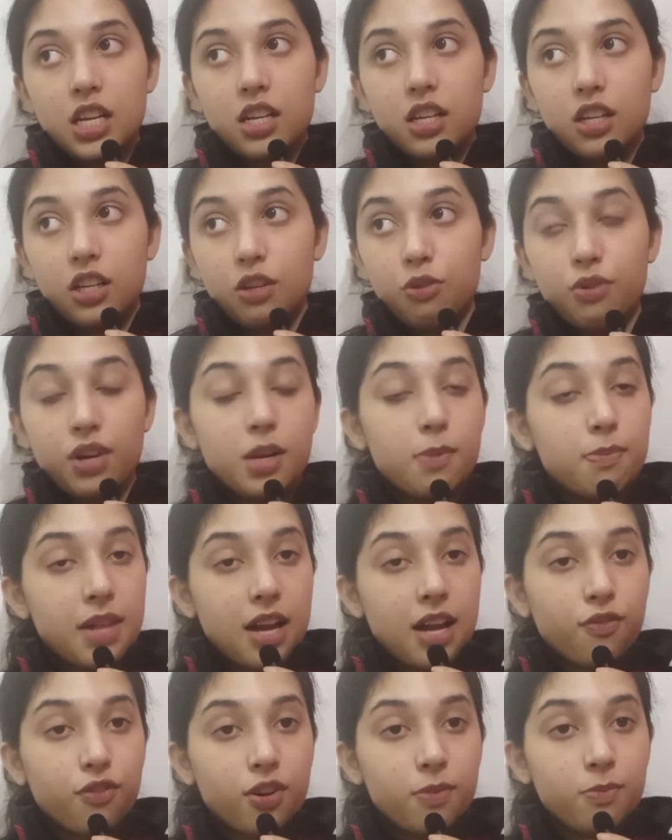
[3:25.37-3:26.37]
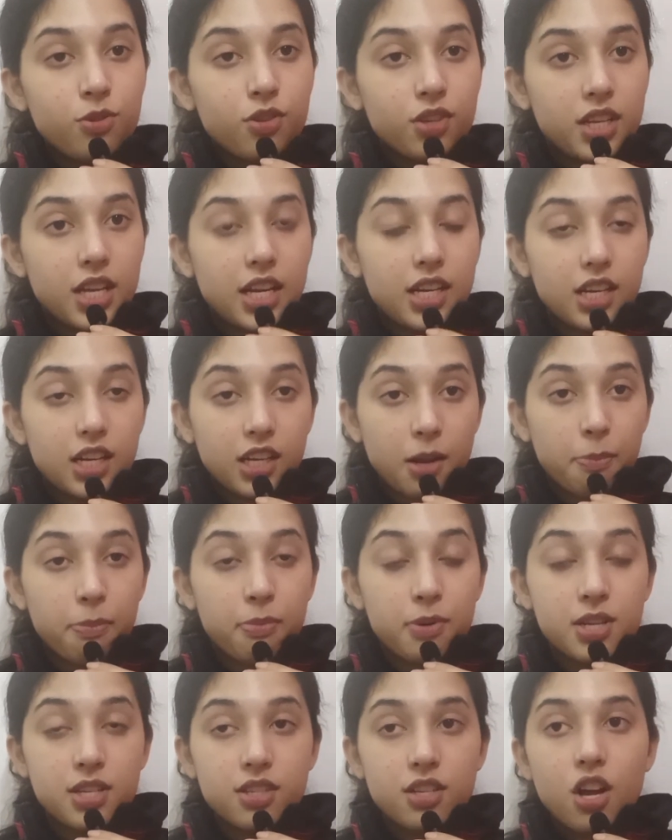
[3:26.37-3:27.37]
great platform to get
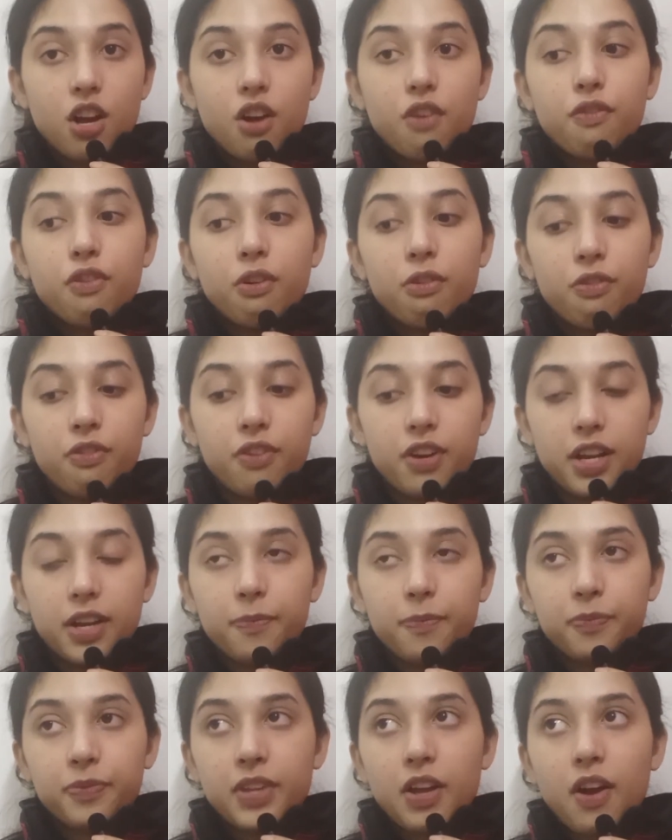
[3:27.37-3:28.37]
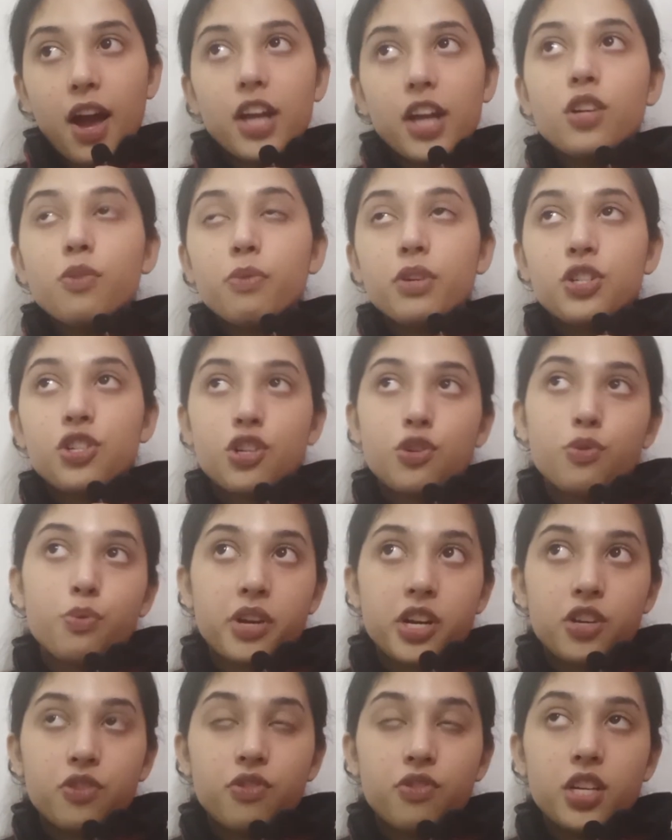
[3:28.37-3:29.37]
numbers for free. Now, I know what you're
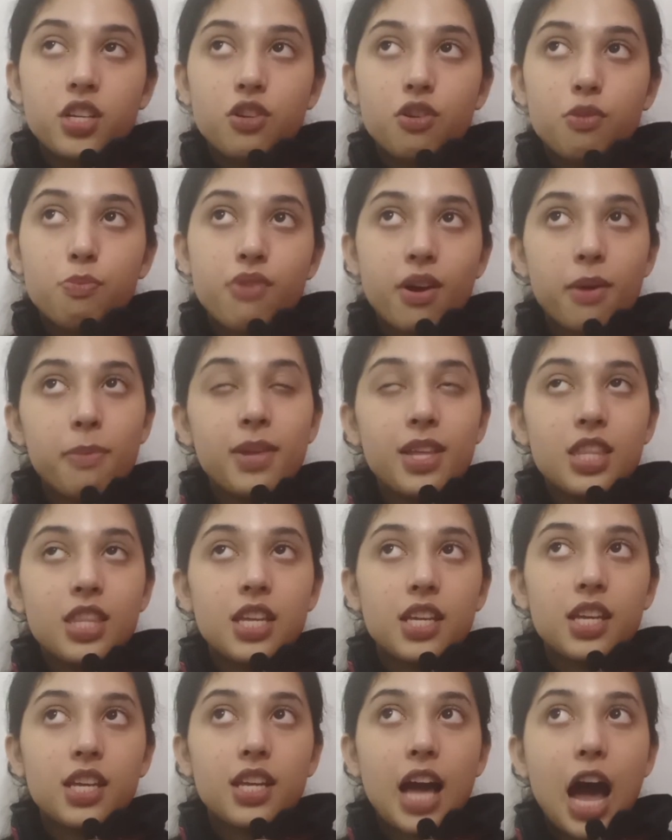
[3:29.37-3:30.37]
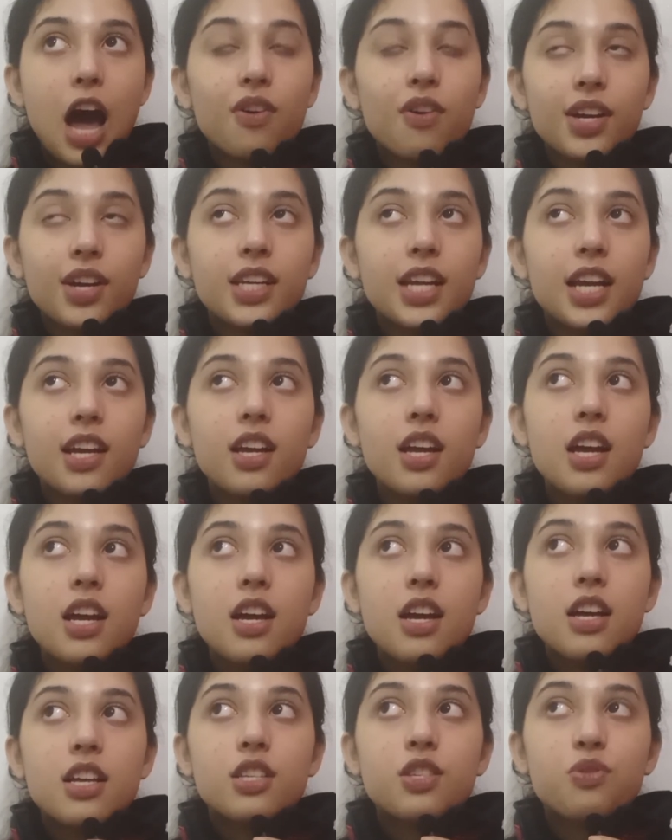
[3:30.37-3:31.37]
wondering. You're probably thinking, how can I
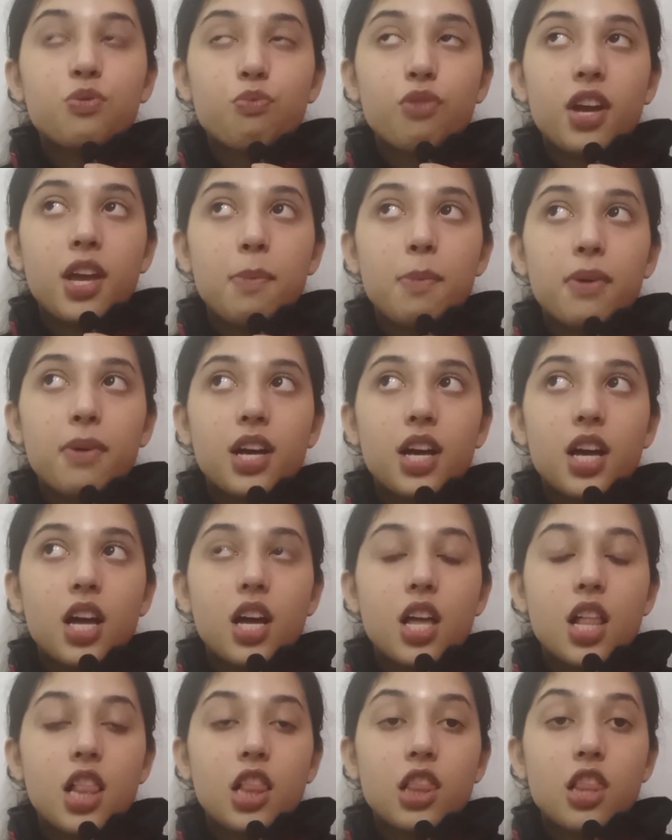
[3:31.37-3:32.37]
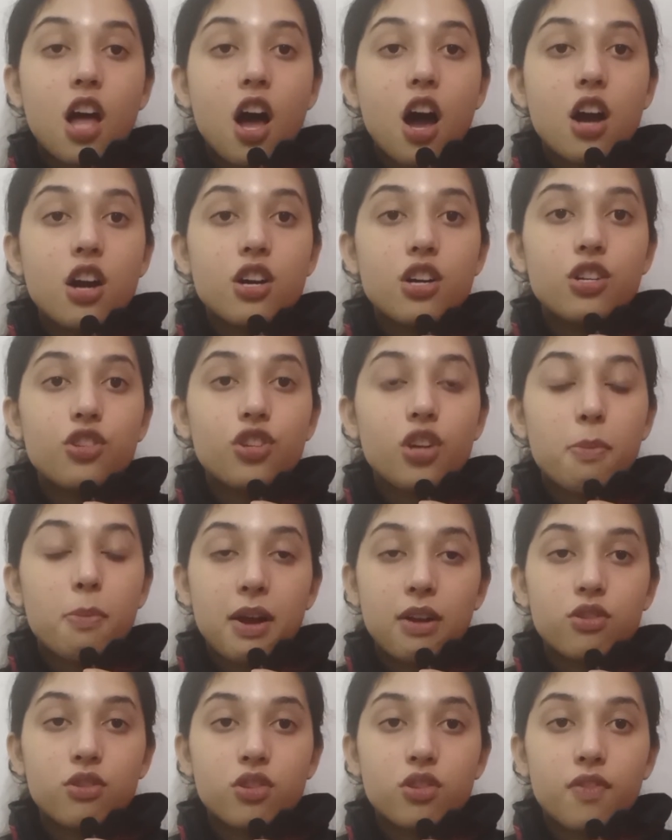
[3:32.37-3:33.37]
scrape large
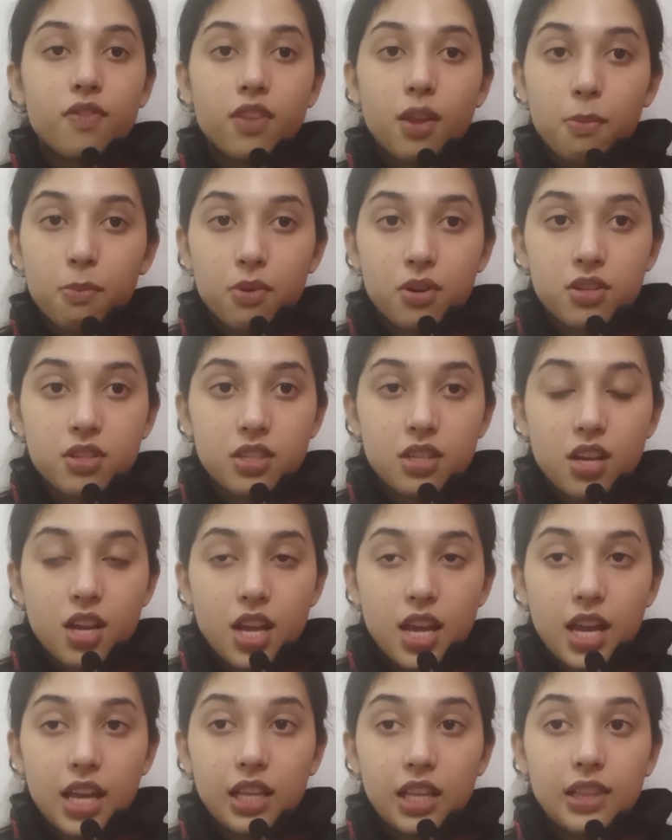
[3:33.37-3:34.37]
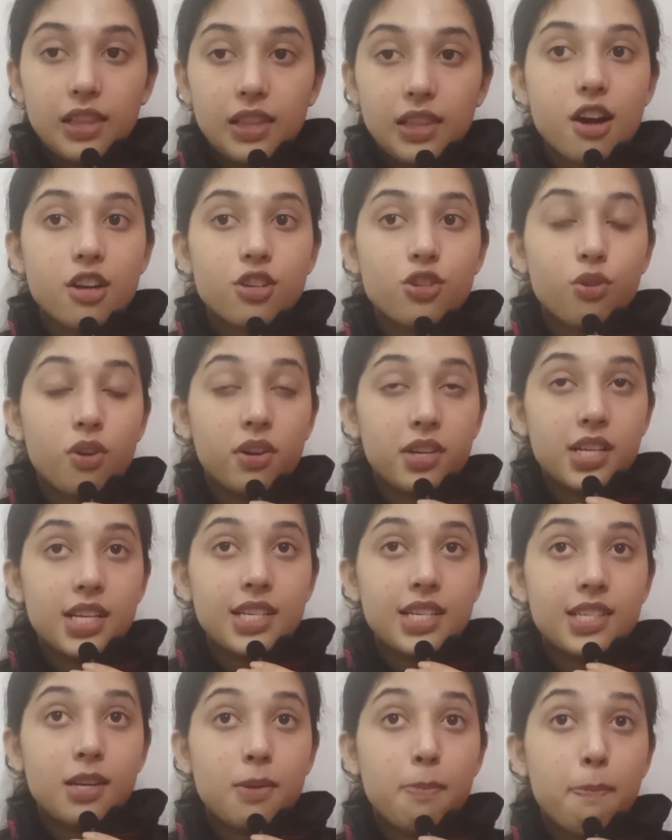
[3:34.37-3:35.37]
amounts of numbers in large
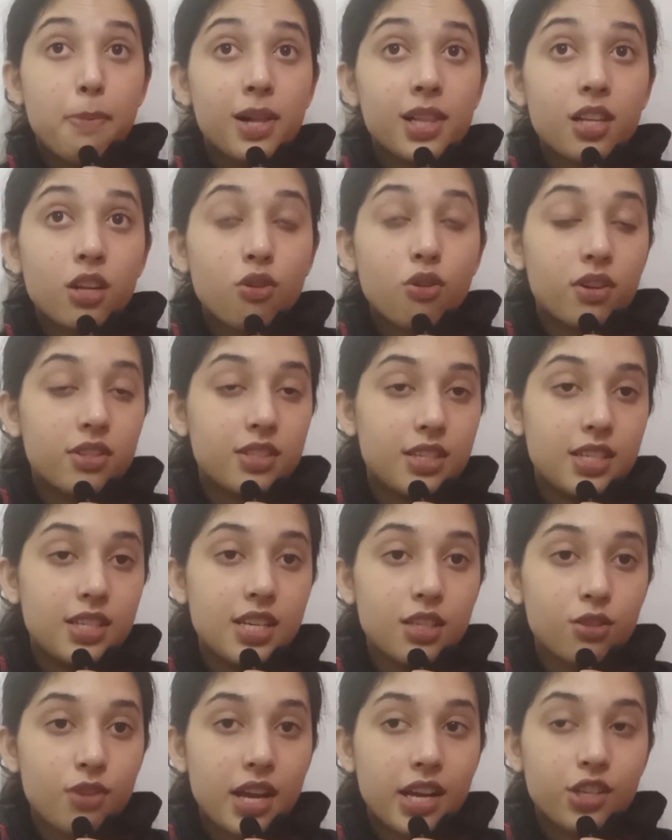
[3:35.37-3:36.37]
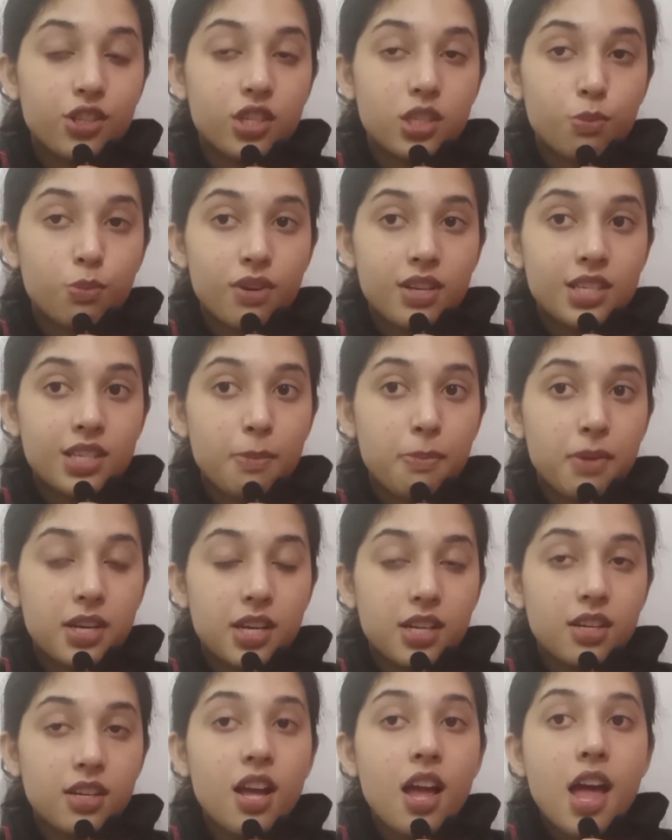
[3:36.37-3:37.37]
quantities, in bulk quantities? So I can just press a
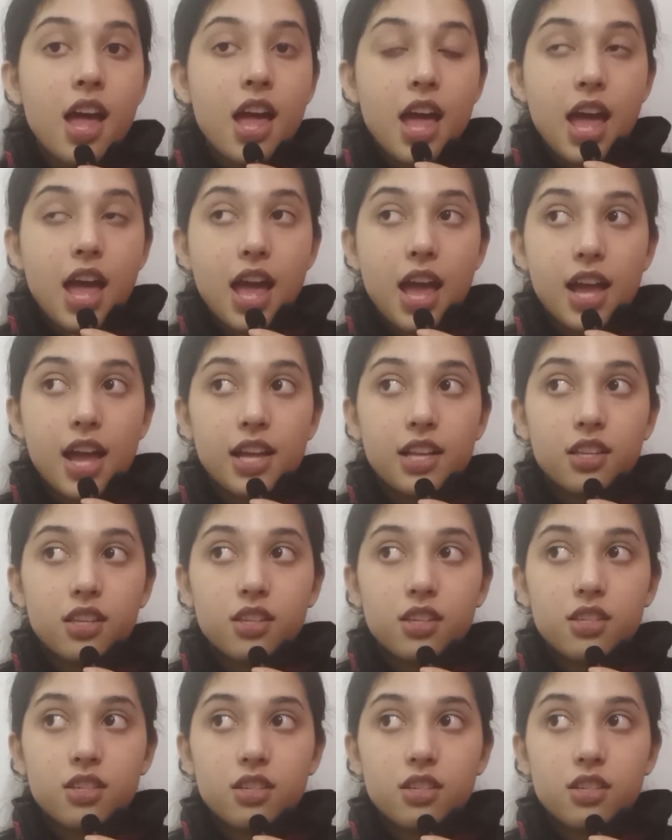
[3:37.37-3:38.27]
button and